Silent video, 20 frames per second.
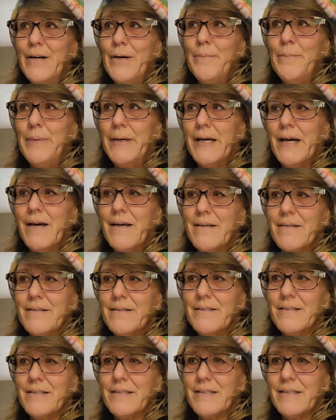
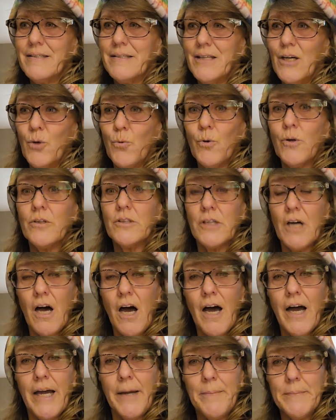Because there were
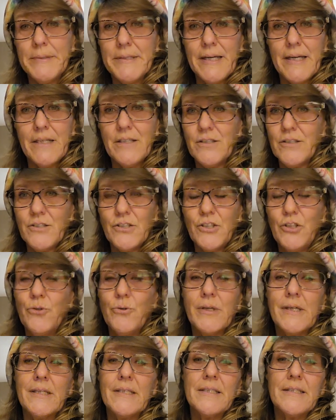times, as you
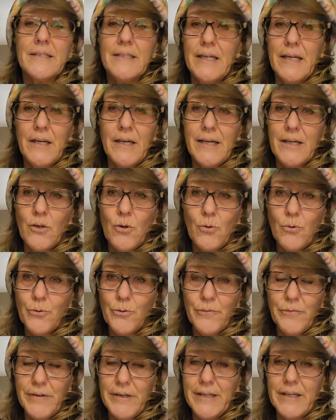can see in
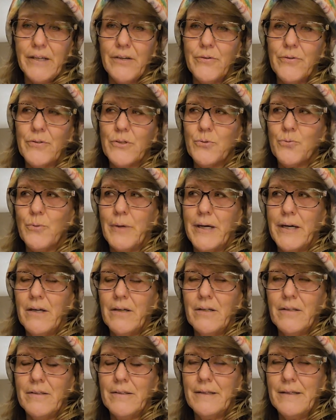old videos,
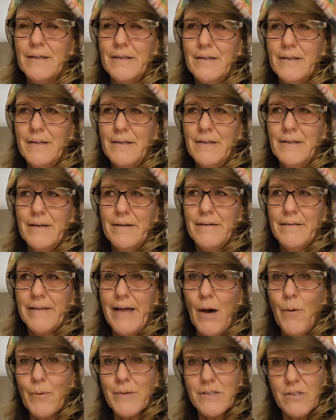where
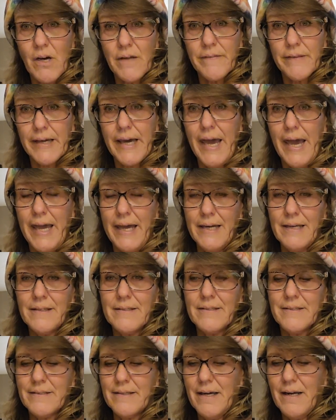that was not the
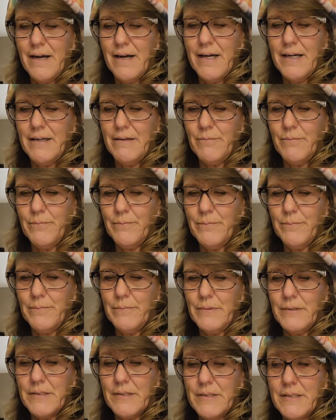case, that I
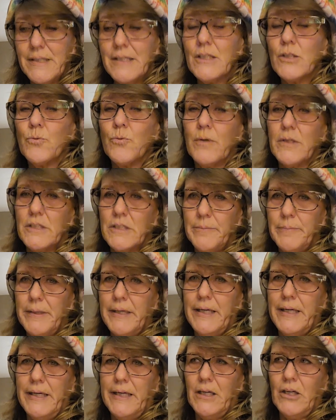didn't want to
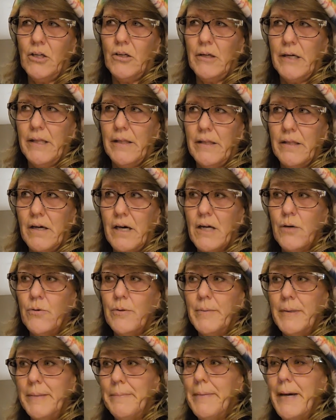be here and thought it would
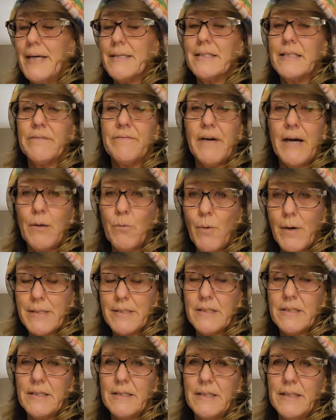be best if I
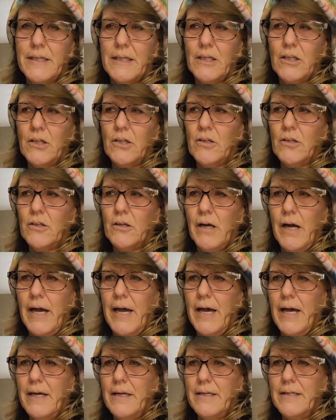wasn't here,
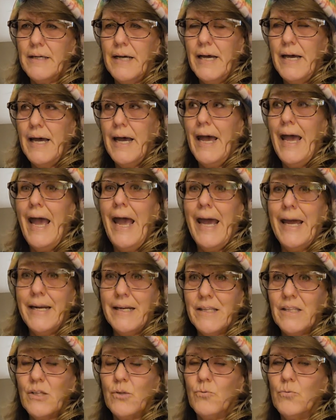and
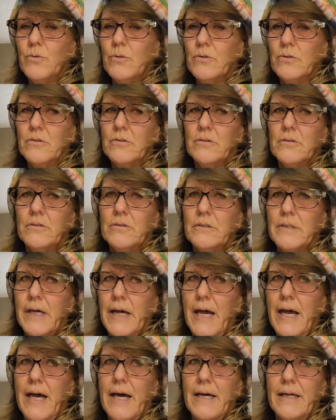hated the world,
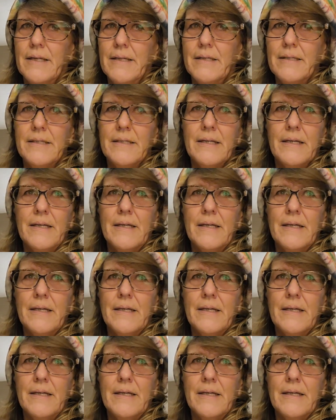and